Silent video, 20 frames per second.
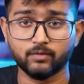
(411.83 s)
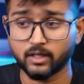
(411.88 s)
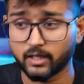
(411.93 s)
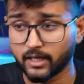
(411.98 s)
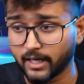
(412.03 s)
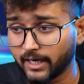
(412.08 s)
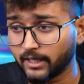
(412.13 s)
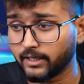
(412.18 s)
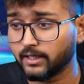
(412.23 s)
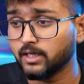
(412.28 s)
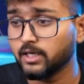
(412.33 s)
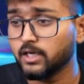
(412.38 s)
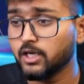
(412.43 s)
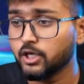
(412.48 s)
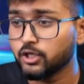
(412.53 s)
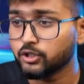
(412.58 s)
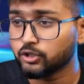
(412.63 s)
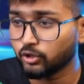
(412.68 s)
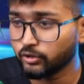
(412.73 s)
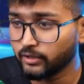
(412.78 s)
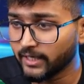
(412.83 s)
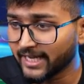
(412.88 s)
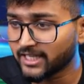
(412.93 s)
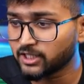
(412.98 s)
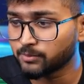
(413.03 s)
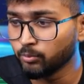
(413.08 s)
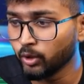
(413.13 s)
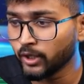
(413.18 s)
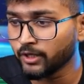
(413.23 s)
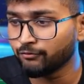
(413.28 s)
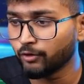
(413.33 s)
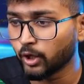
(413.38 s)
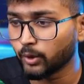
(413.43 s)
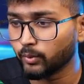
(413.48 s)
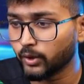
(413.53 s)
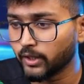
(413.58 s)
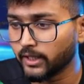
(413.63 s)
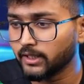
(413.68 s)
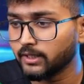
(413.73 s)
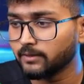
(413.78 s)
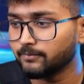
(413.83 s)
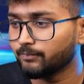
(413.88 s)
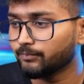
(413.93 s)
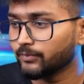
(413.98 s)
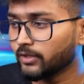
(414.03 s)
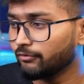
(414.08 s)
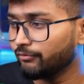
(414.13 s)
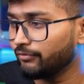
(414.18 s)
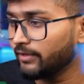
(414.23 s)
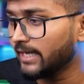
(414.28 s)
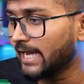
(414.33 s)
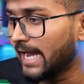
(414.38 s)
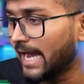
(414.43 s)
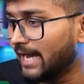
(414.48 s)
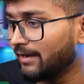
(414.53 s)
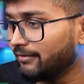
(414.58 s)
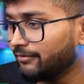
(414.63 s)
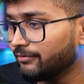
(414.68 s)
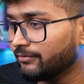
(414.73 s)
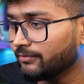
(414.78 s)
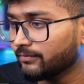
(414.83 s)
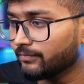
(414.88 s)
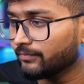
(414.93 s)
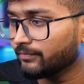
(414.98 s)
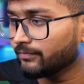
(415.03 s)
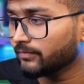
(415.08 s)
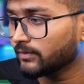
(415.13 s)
Correct? So next, moving forward, we have,